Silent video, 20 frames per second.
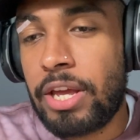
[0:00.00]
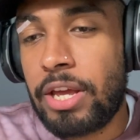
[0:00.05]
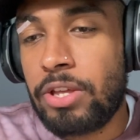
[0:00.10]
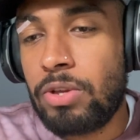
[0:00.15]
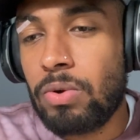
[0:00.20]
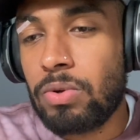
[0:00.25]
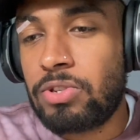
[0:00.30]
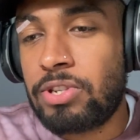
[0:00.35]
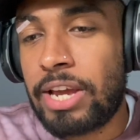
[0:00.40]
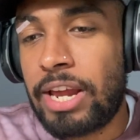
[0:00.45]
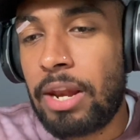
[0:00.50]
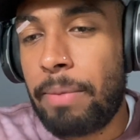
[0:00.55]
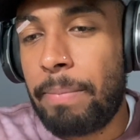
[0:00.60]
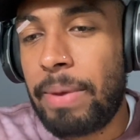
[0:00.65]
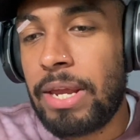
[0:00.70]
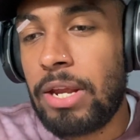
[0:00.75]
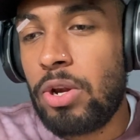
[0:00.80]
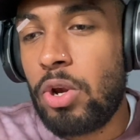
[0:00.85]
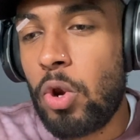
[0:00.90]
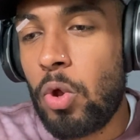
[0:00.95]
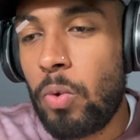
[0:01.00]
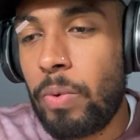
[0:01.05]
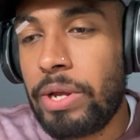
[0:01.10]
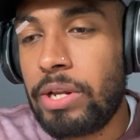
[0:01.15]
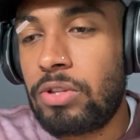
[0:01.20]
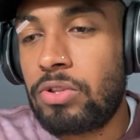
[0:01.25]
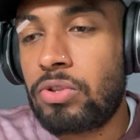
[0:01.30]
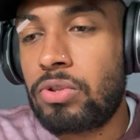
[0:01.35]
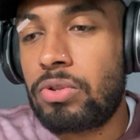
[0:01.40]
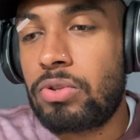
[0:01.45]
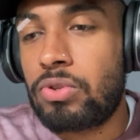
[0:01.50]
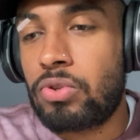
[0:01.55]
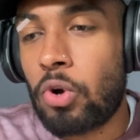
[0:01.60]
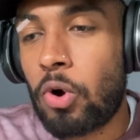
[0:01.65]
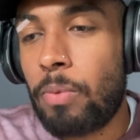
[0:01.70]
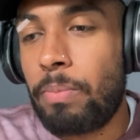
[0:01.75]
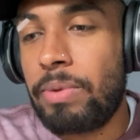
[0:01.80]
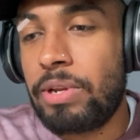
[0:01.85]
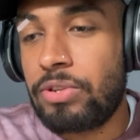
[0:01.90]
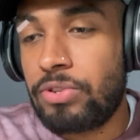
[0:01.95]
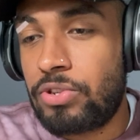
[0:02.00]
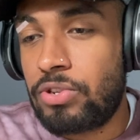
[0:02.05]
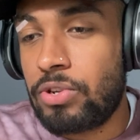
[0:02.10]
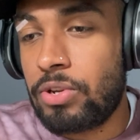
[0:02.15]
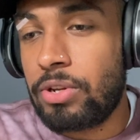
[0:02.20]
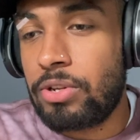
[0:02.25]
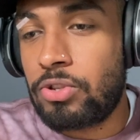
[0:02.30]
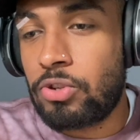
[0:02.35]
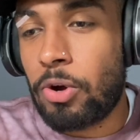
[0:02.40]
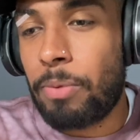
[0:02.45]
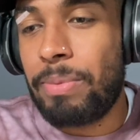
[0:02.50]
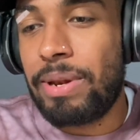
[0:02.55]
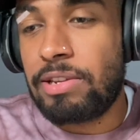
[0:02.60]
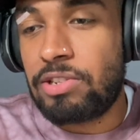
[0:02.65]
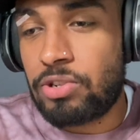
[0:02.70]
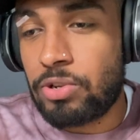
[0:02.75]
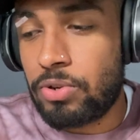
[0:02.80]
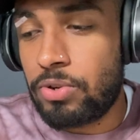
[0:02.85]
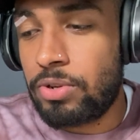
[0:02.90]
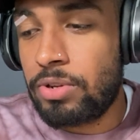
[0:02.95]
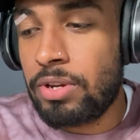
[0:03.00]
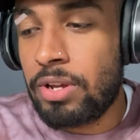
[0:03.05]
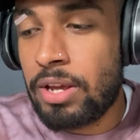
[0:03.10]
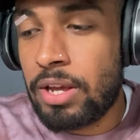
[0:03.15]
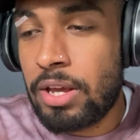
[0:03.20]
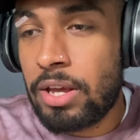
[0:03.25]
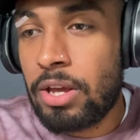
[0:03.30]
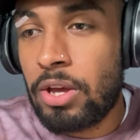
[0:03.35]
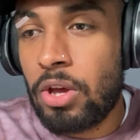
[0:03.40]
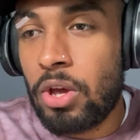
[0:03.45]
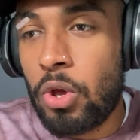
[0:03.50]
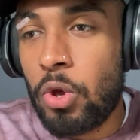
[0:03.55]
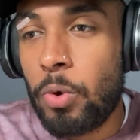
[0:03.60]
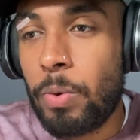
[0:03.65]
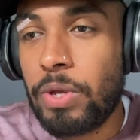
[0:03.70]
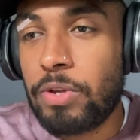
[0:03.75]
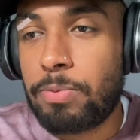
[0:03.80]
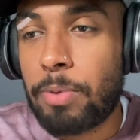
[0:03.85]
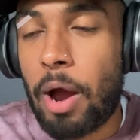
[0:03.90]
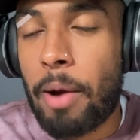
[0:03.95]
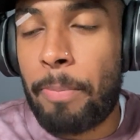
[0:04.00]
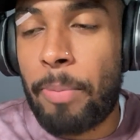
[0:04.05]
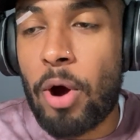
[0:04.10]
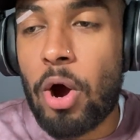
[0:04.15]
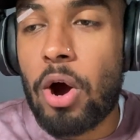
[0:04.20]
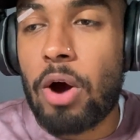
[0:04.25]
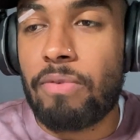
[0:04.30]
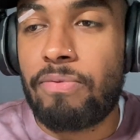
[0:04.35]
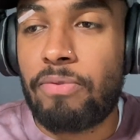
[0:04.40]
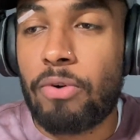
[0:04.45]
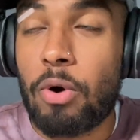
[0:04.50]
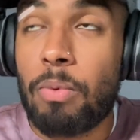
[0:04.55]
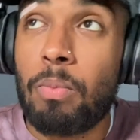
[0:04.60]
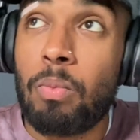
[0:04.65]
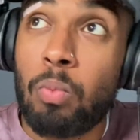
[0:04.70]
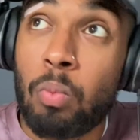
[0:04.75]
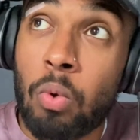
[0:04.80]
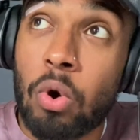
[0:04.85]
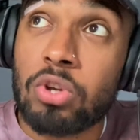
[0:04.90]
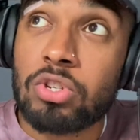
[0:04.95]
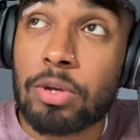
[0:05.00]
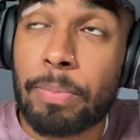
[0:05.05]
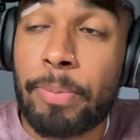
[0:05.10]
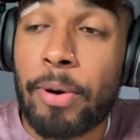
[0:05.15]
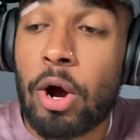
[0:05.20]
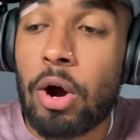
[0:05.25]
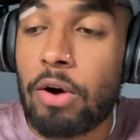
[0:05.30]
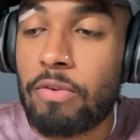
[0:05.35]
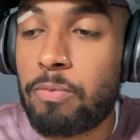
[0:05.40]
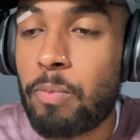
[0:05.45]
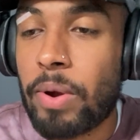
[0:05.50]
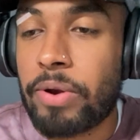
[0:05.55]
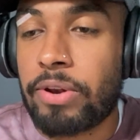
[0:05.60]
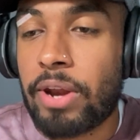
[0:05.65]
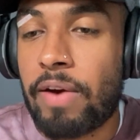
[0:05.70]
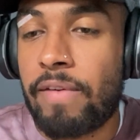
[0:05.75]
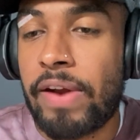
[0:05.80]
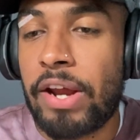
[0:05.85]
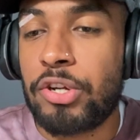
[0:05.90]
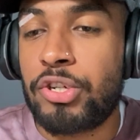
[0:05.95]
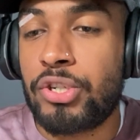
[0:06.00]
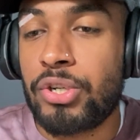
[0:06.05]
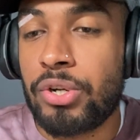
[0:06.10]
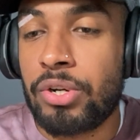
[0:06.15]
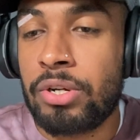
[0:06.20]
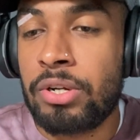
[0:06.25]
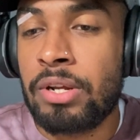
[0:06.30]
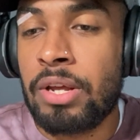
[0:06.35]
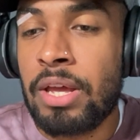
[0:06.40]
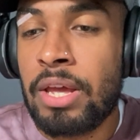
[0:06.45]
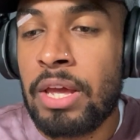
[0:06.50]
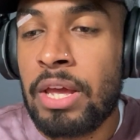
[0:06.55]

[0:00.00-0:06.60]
You're telling me Louis Tomlinson, who was a part of One Direction,